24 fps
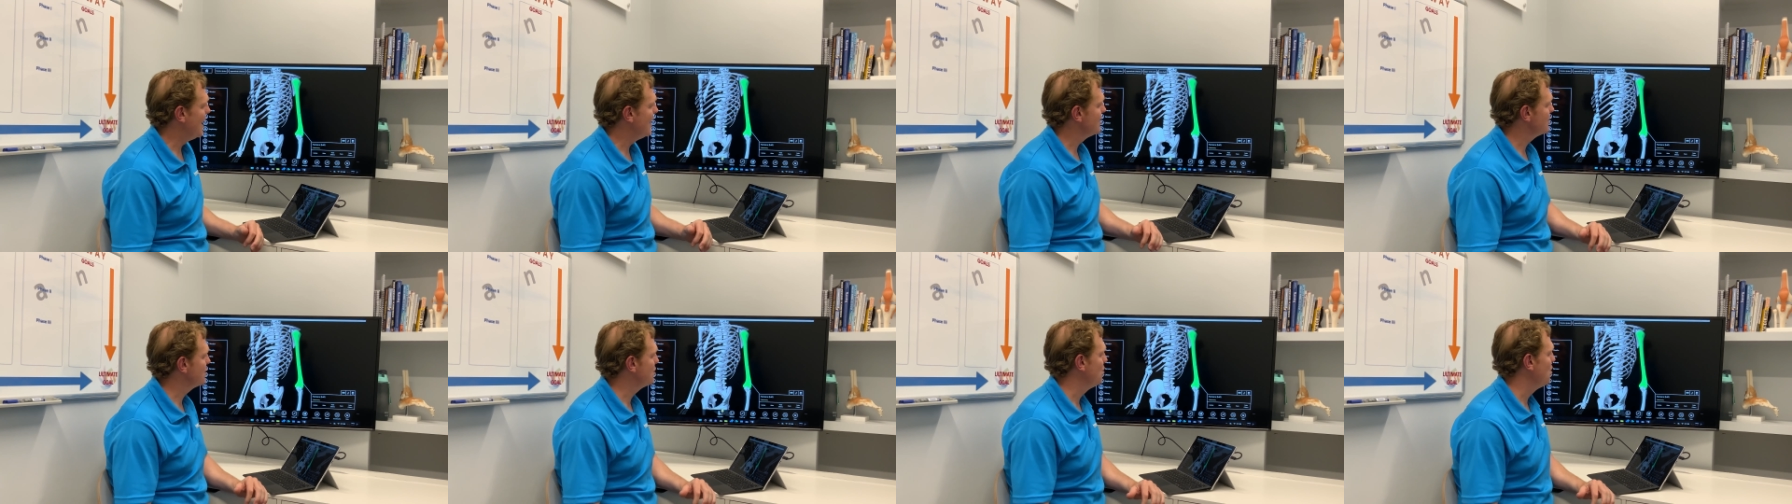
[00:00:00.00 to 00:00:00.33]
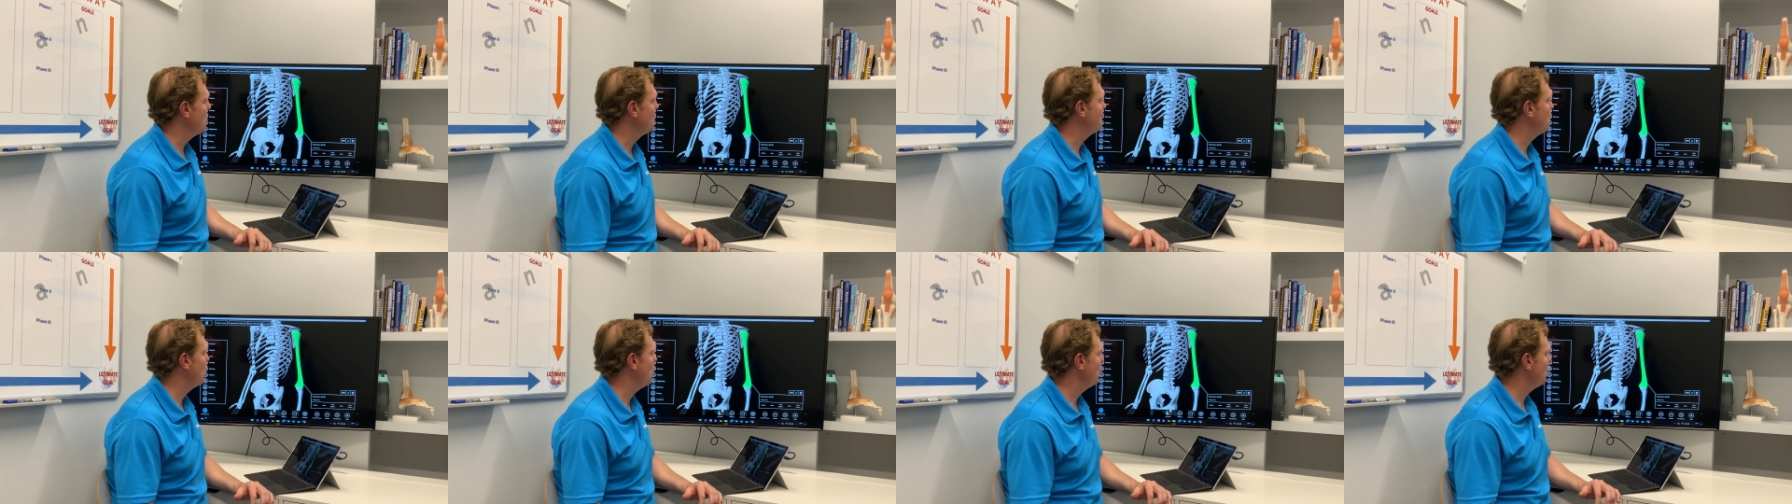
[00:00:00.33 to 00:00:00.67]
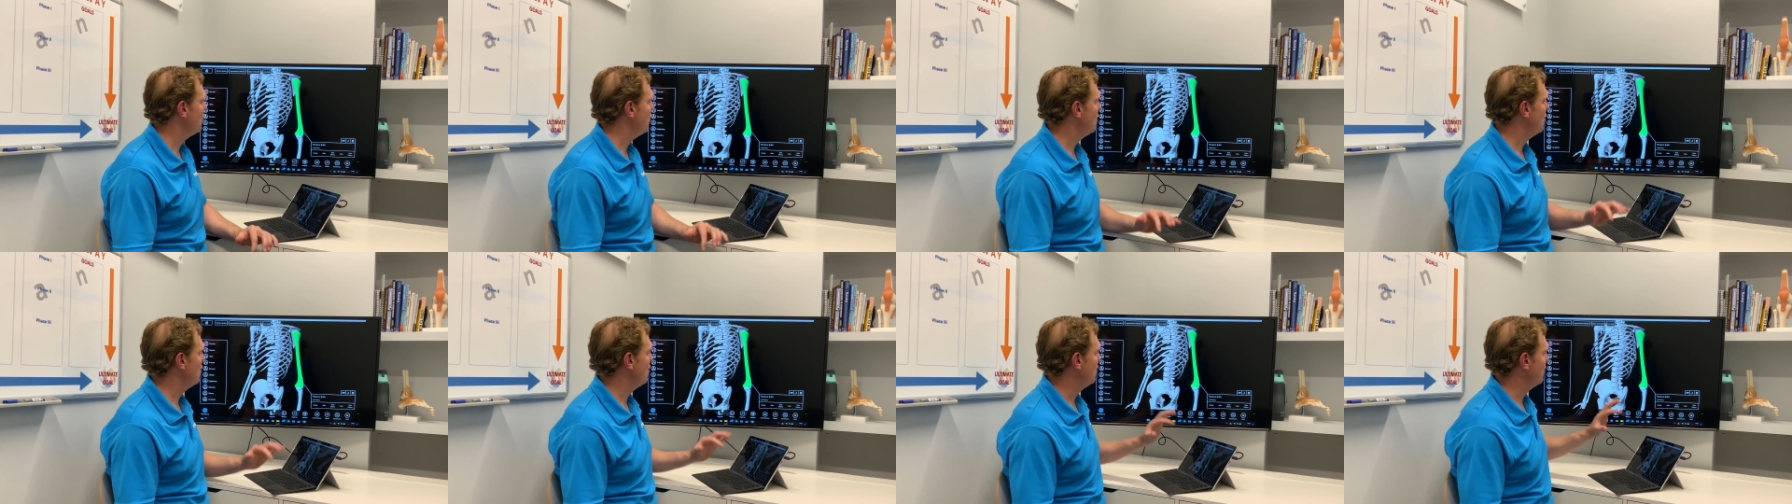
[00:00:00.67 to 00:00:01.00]
So I've got
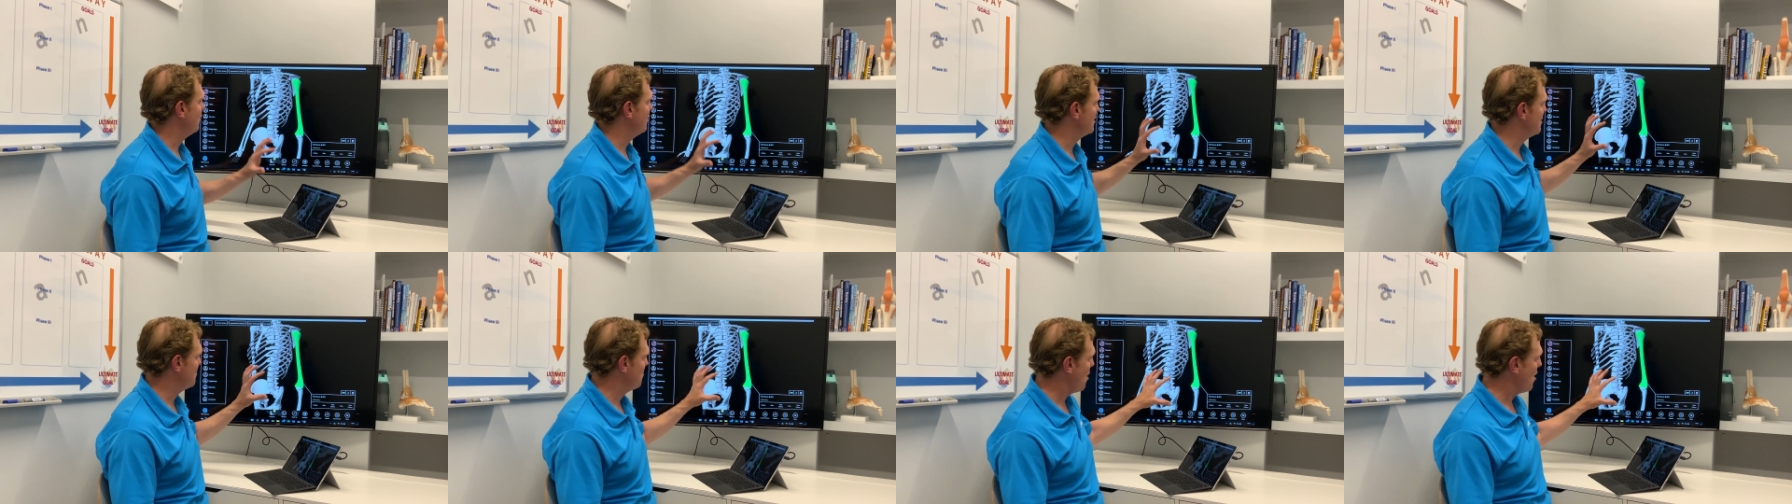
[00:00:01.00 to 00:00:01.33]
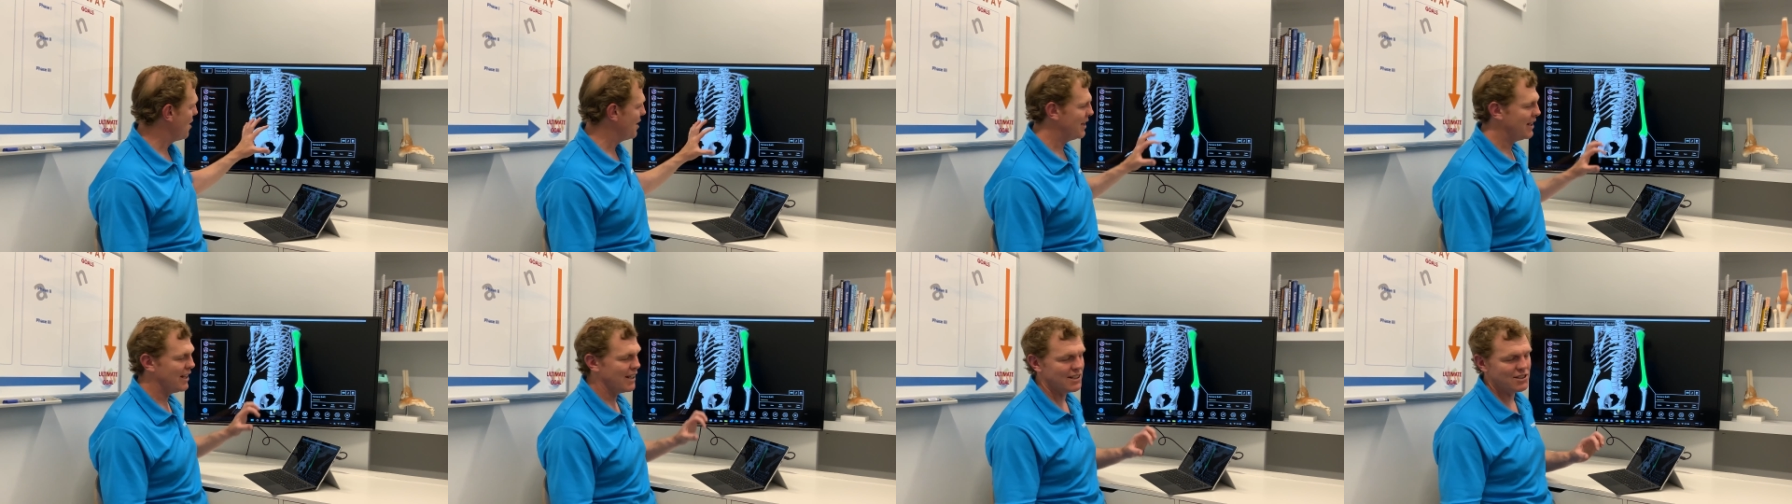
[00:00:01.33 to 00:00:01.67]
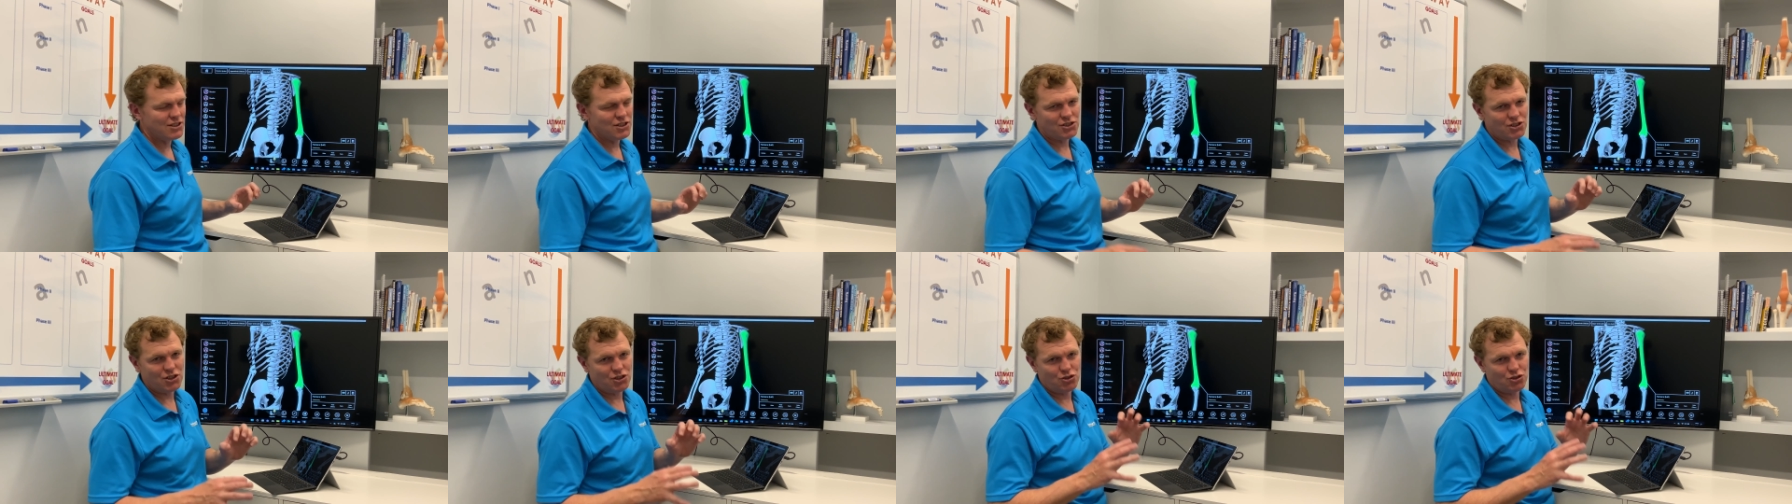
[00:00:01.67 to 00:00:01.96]
the spine here just